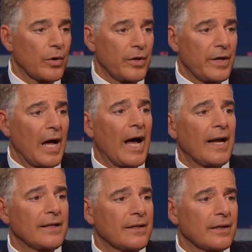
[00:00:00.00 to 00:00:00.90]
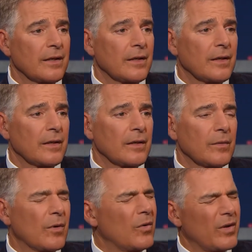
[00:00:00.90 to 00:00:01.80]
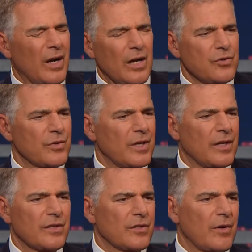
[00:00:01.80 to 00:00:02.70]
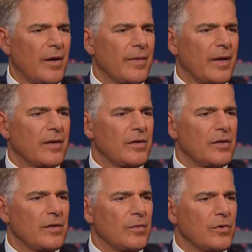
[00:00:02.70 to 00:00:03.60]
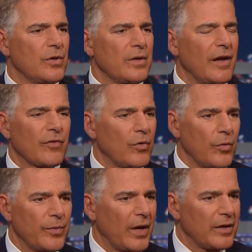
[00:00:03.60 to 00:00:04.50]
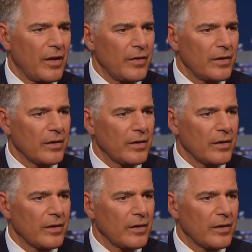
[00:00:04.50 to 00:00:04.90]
not, hold on, ostracized, describe that. You didn't have a group, you had nothing?